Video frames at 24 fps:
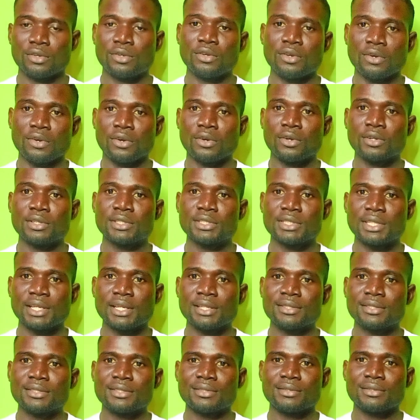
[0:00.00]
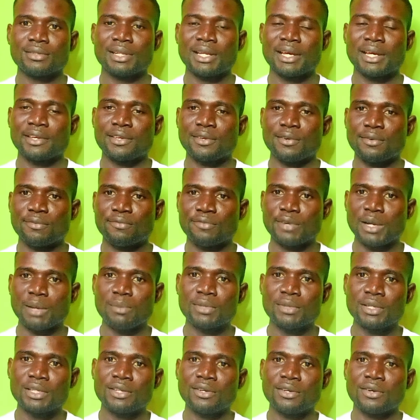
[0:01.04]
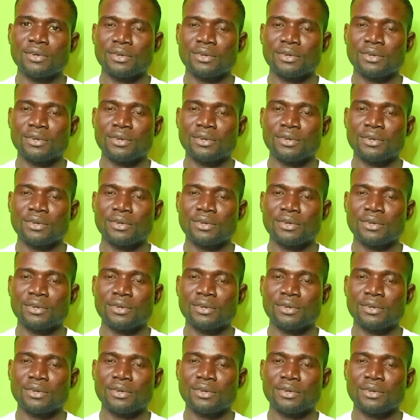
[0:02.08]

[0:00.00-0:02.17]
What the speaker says: your content, like your family